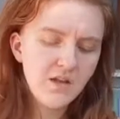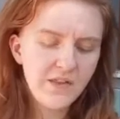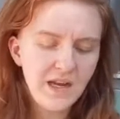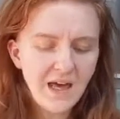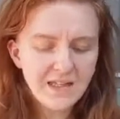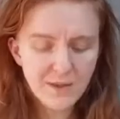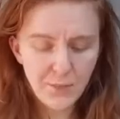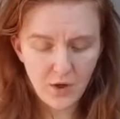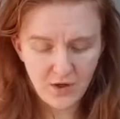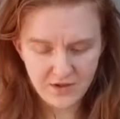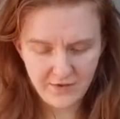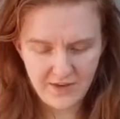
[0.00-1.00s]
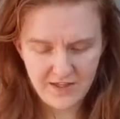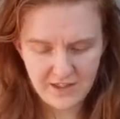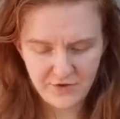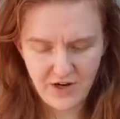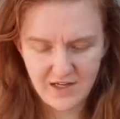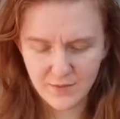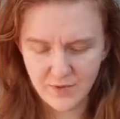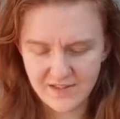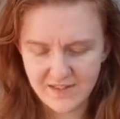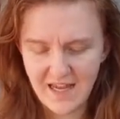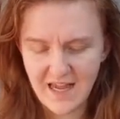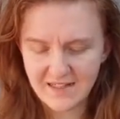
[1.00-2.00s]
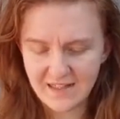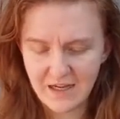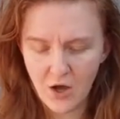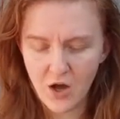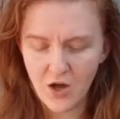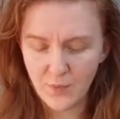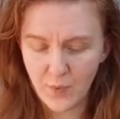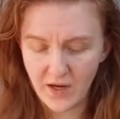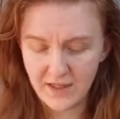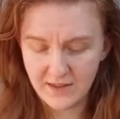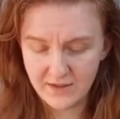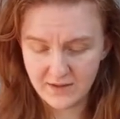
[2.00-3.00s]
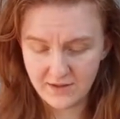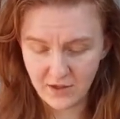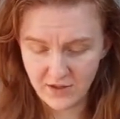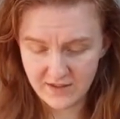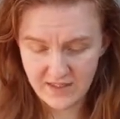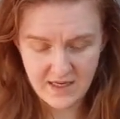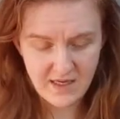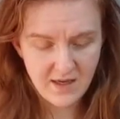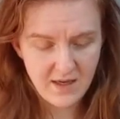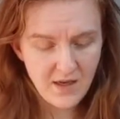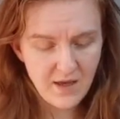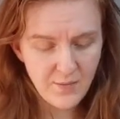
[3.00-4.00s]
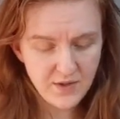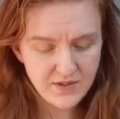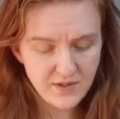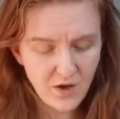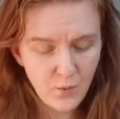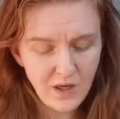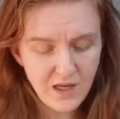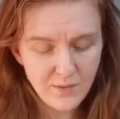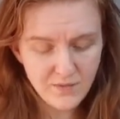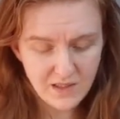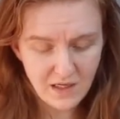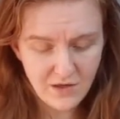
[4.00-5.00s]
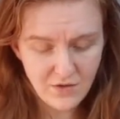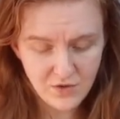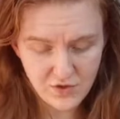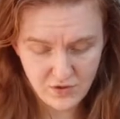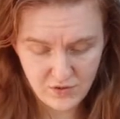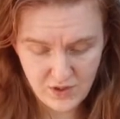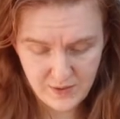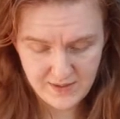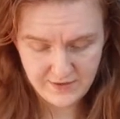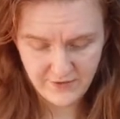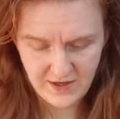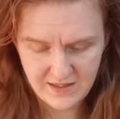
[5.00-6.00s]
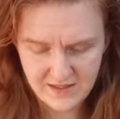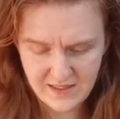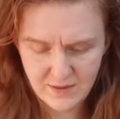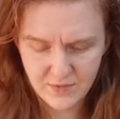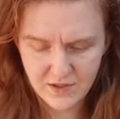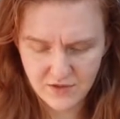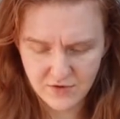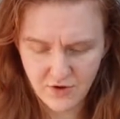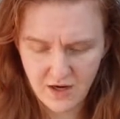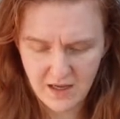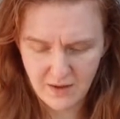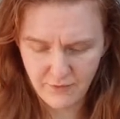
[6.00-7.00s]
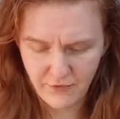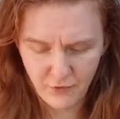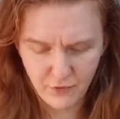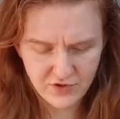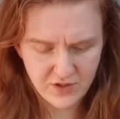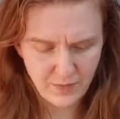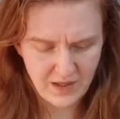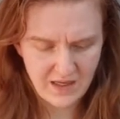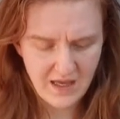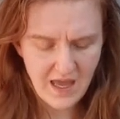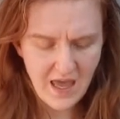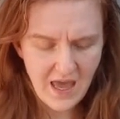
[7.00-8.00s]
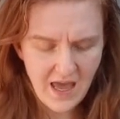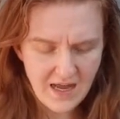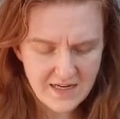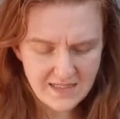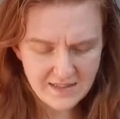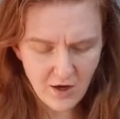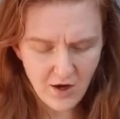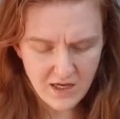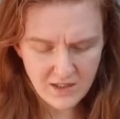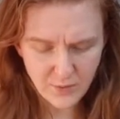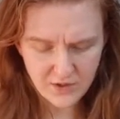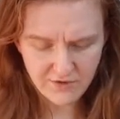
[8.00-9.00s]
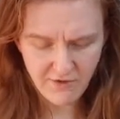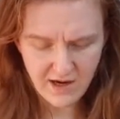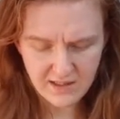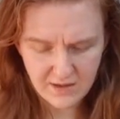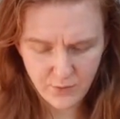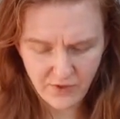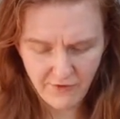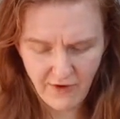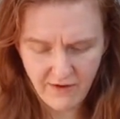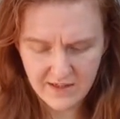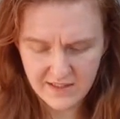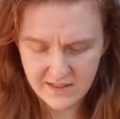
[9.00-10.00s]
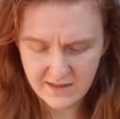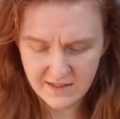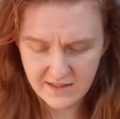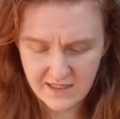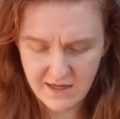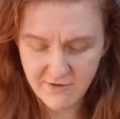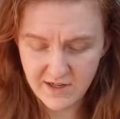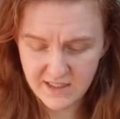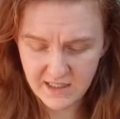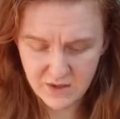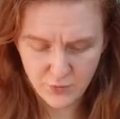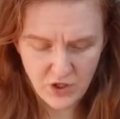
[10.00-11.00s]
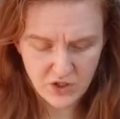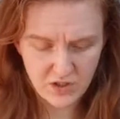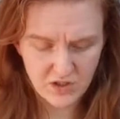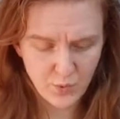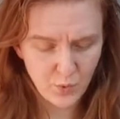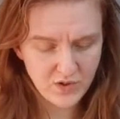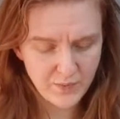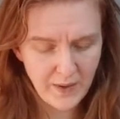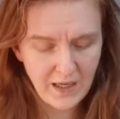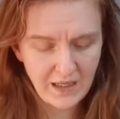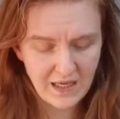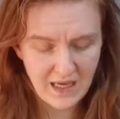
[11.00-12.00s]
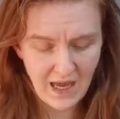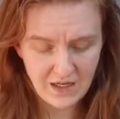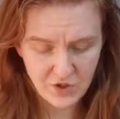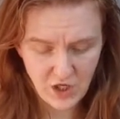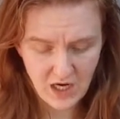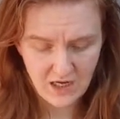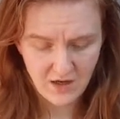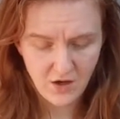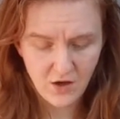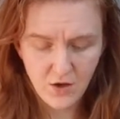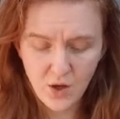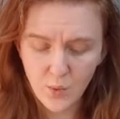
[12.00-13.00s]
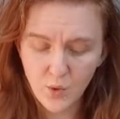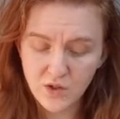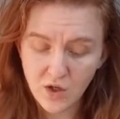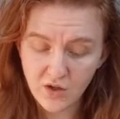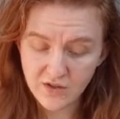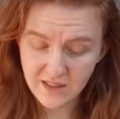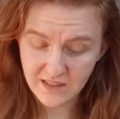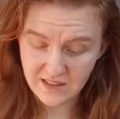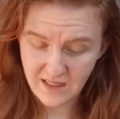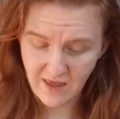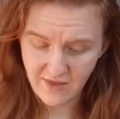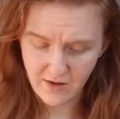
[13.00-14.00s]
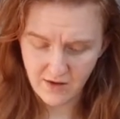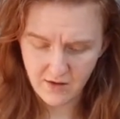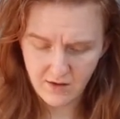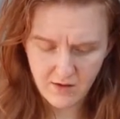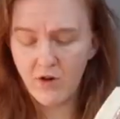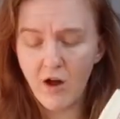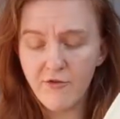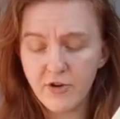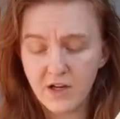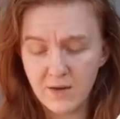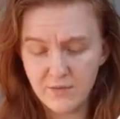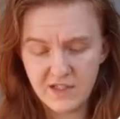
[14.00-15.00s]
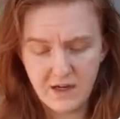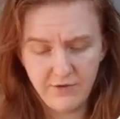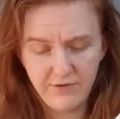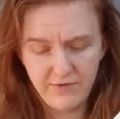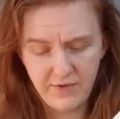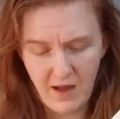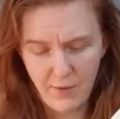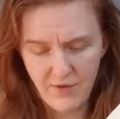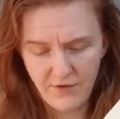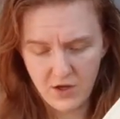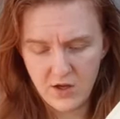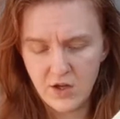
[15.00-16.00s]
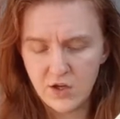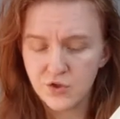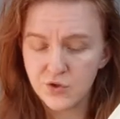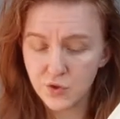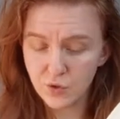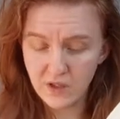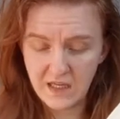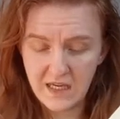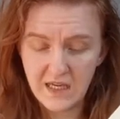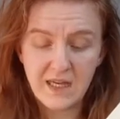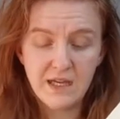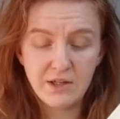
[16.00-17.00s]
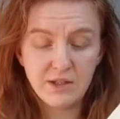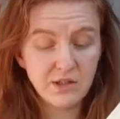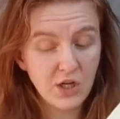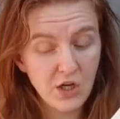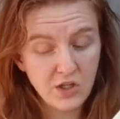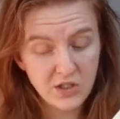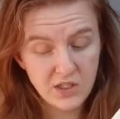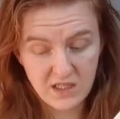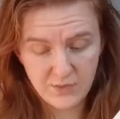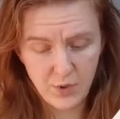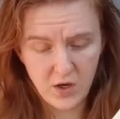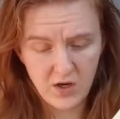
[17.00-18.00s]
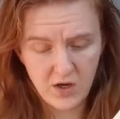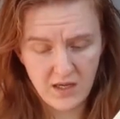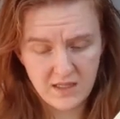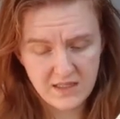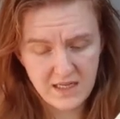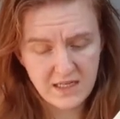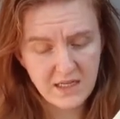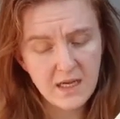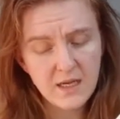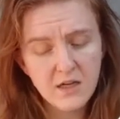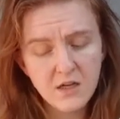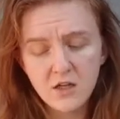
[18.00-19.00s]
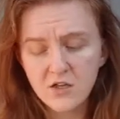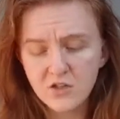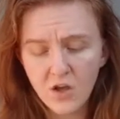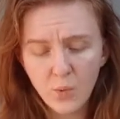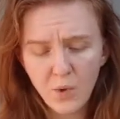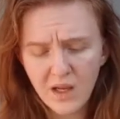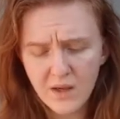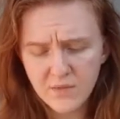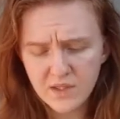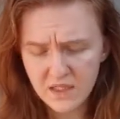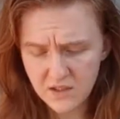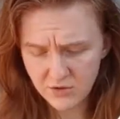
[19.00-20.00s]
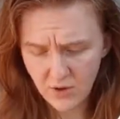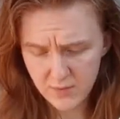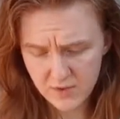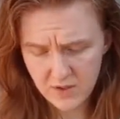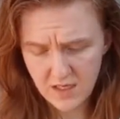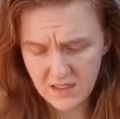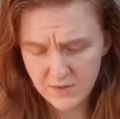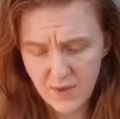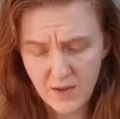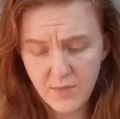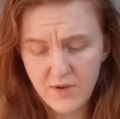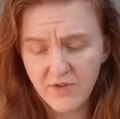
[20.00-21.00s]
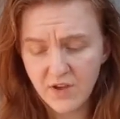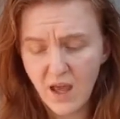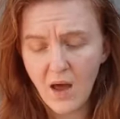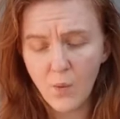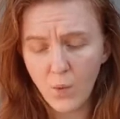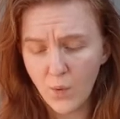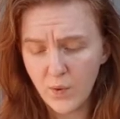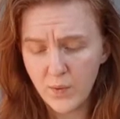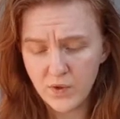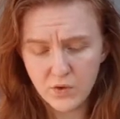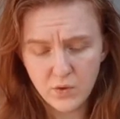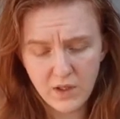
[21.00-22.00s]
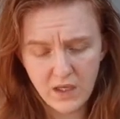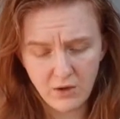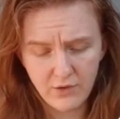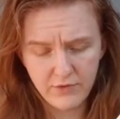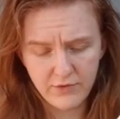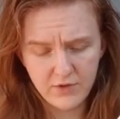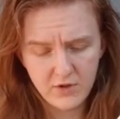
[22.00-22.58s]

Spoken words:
The latter part of this address was scarcely heard by Darcy, but Sir William's allusion to his friends seemed to strike him forcibly, and his eyes were directed with a very serious expression towards Bingley and Jane, who were dancing together. Recovering himself, however, shortly, he turned to his partner and said, "Sir William's interruption has made me forget what we were talking of."